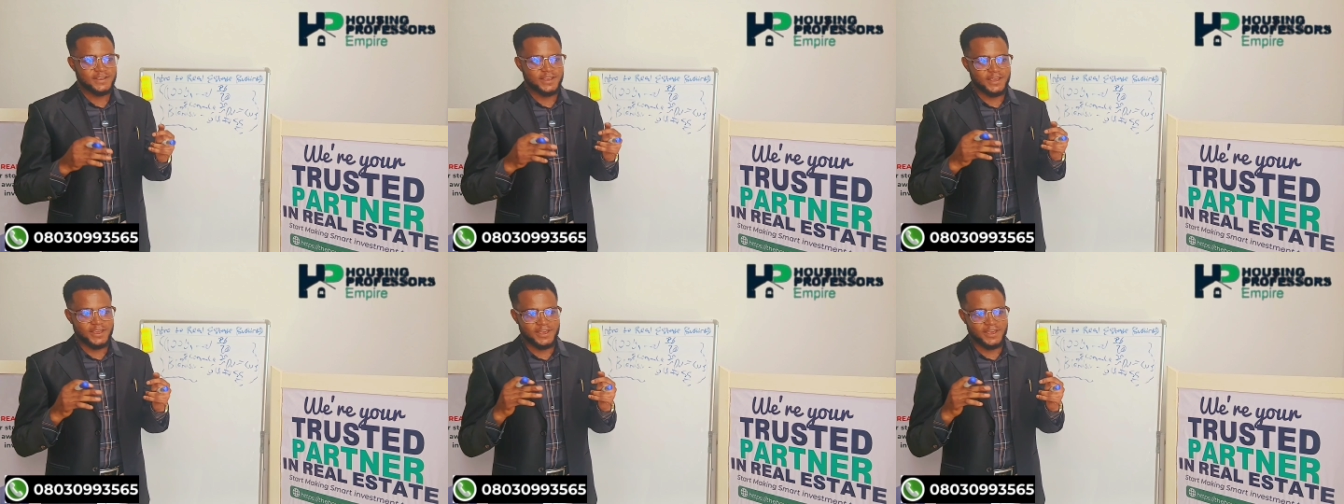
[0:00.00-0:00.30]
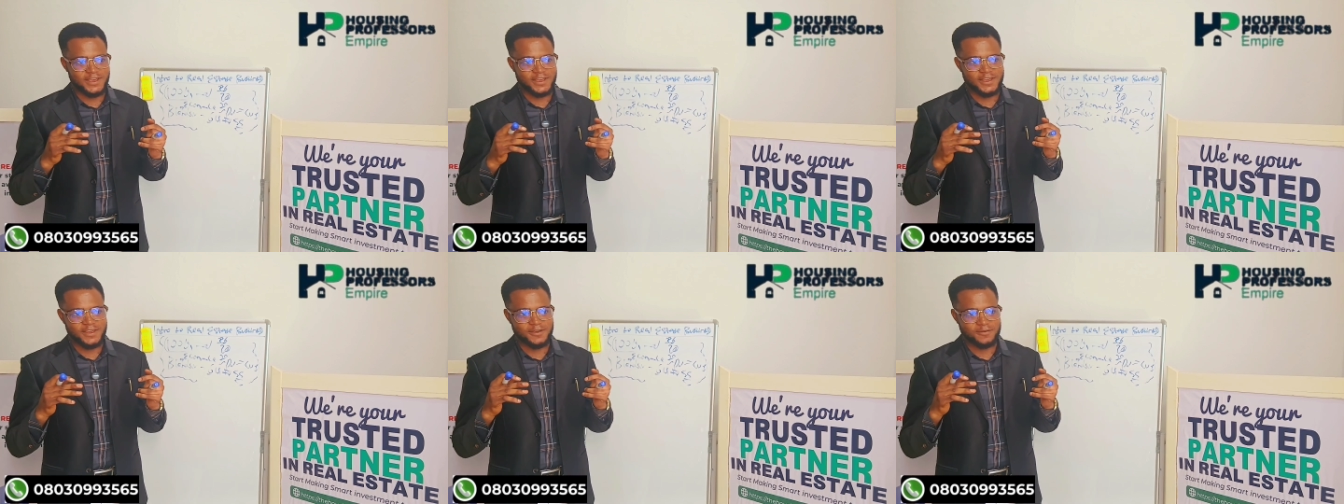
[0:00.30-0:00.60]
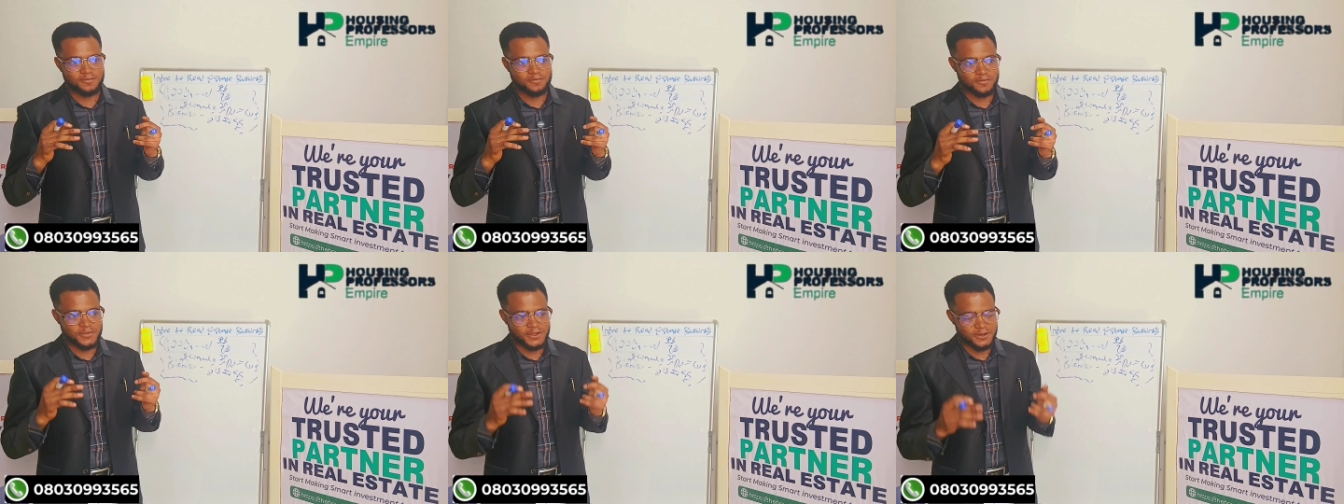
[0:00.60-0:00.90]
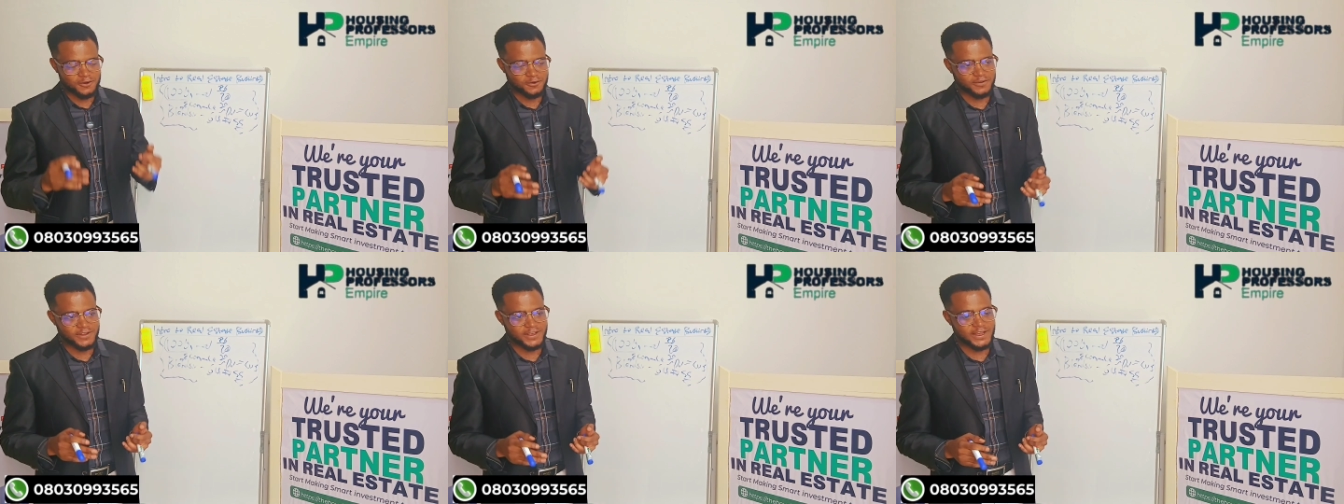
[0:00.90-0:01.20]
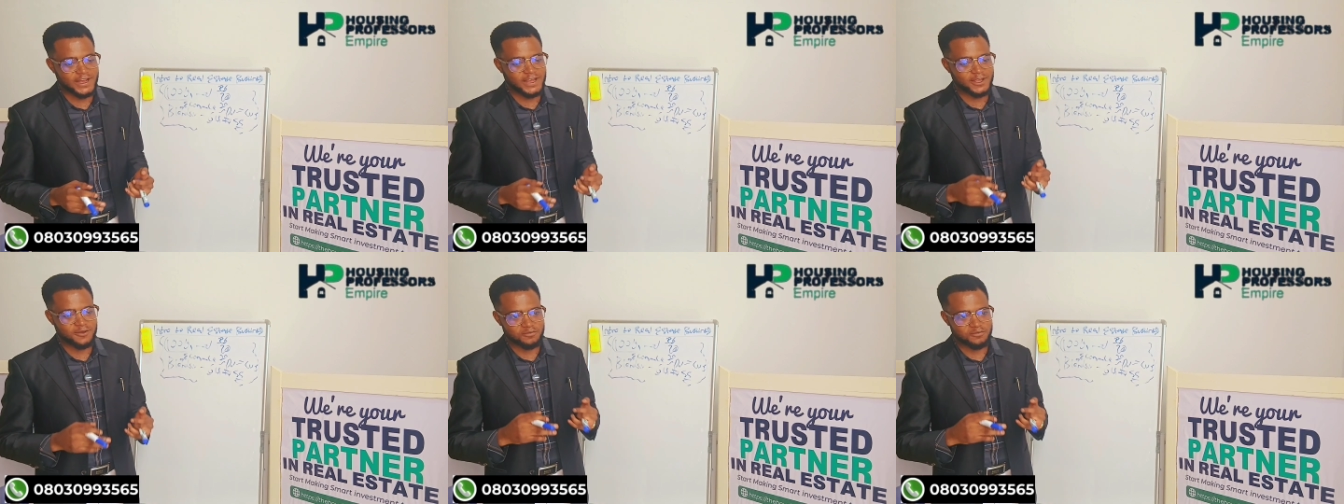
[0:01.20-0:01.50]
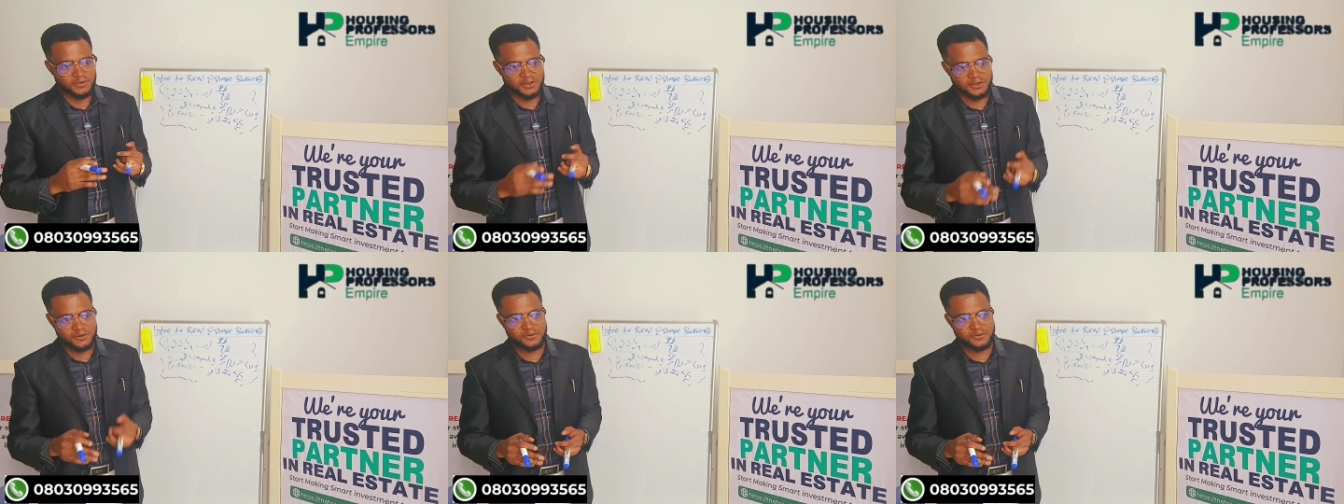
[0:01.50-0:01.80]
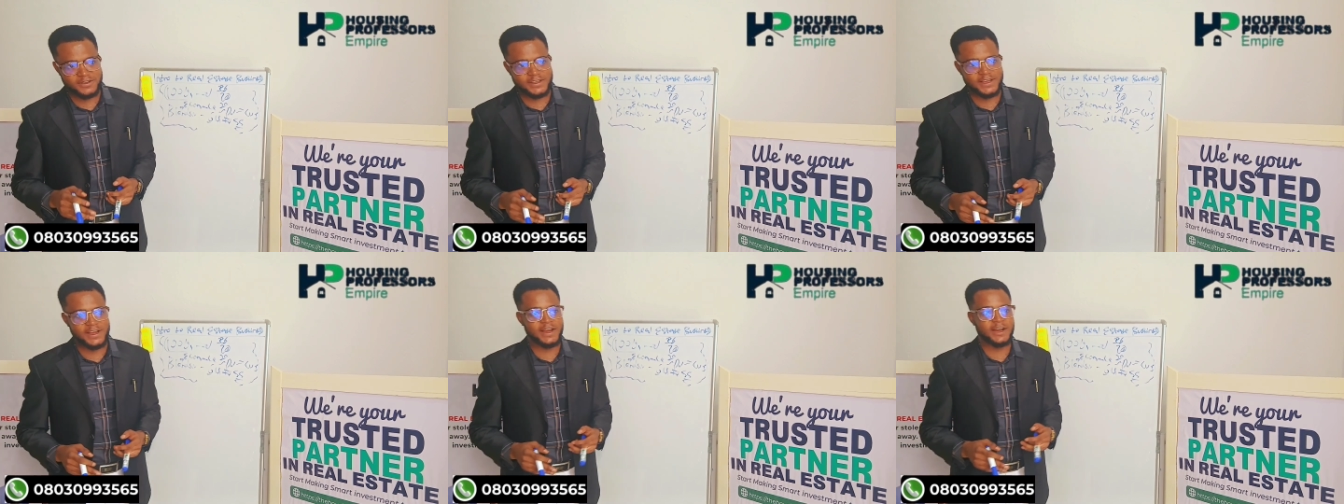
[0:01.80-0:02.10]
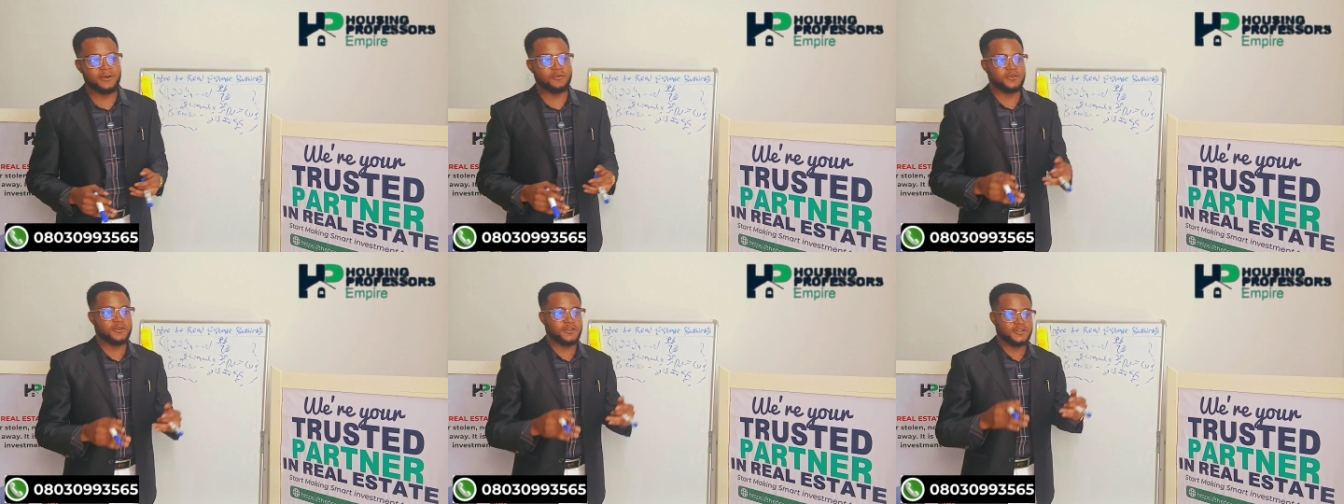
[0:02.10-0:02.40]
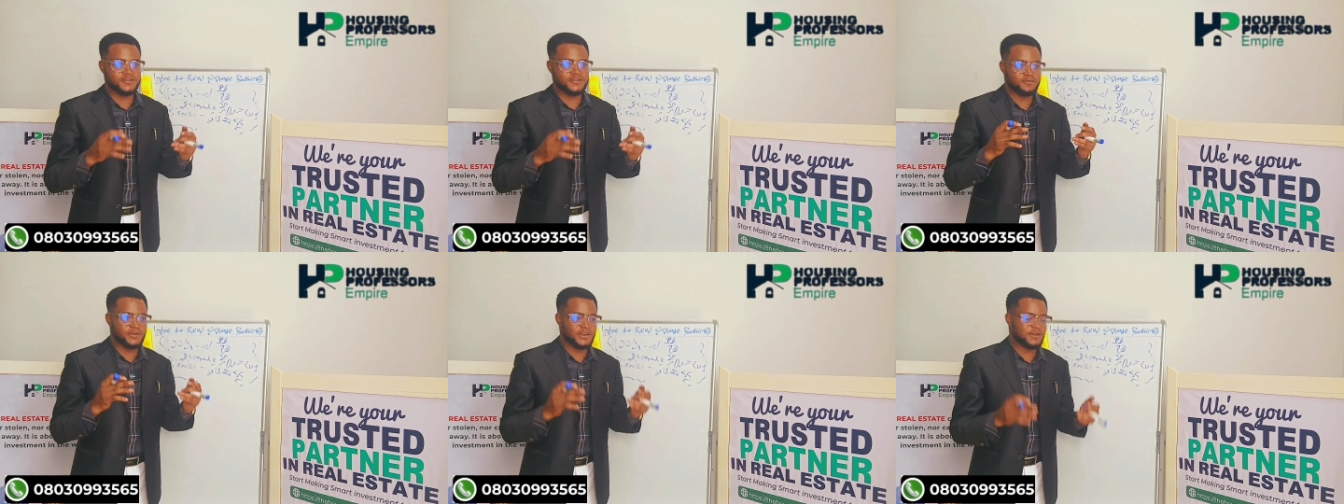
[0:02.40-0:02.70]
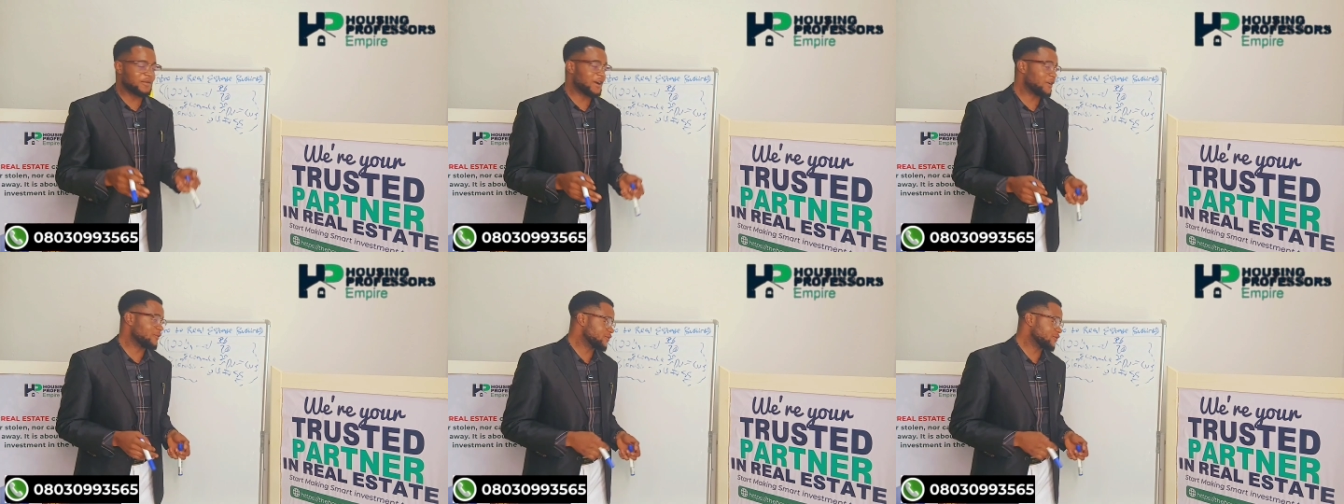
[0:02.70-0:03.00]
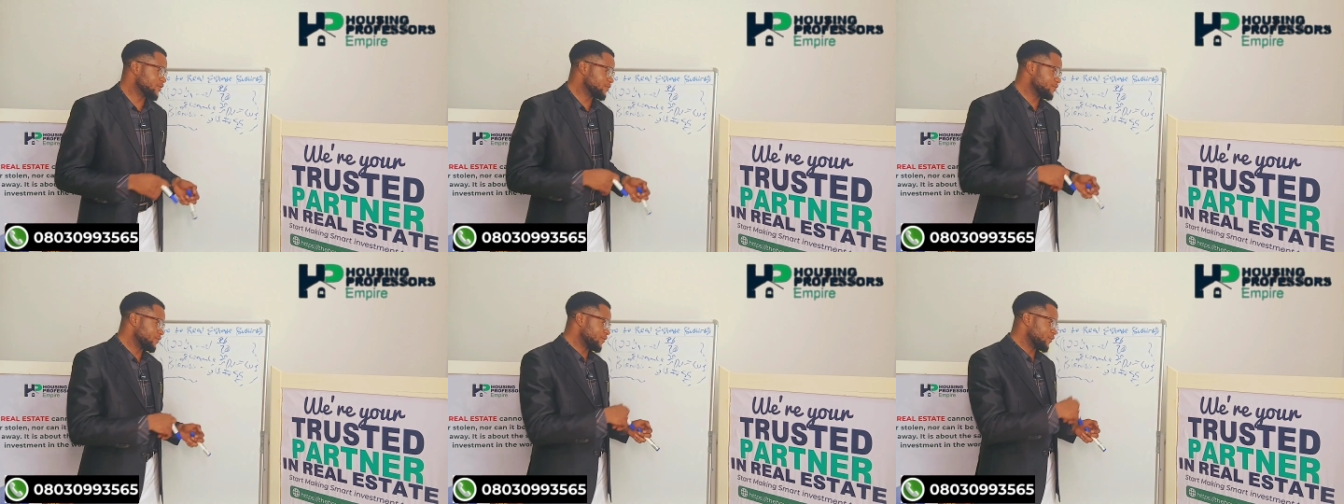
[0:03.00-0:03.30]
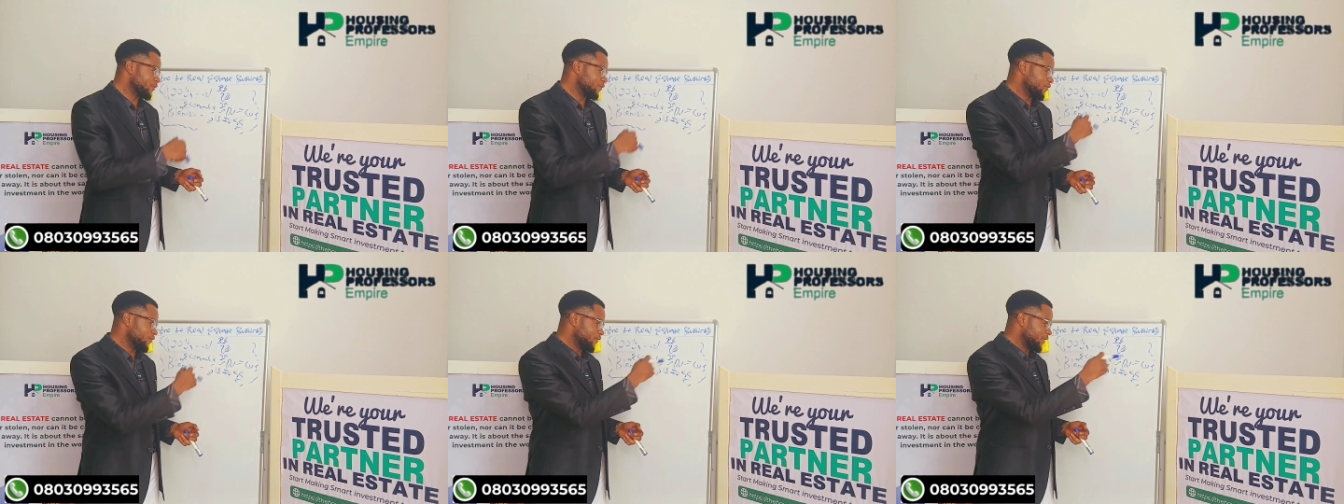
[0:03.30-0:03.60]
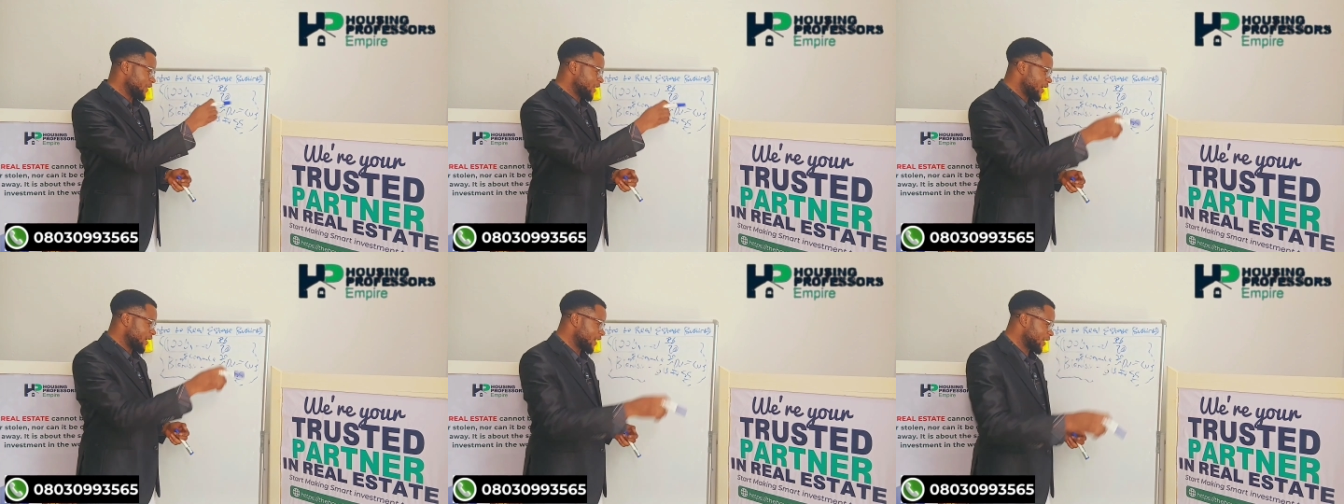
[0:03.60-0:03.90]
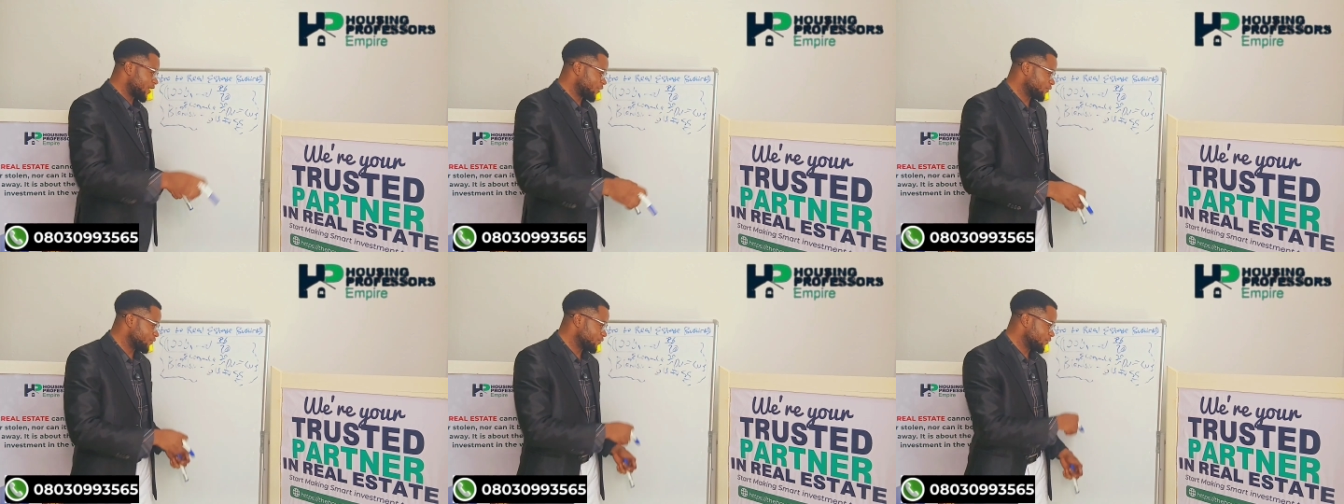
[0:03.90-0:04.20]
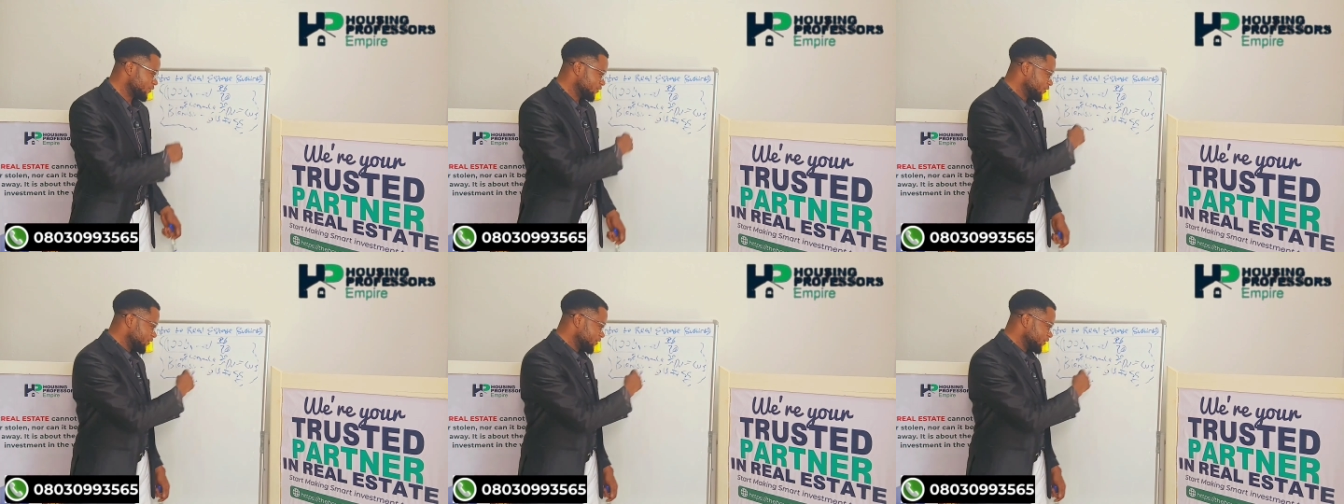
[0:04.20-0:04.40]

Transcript: a millionaire, a billionaire, will not make me. I will just be revolving around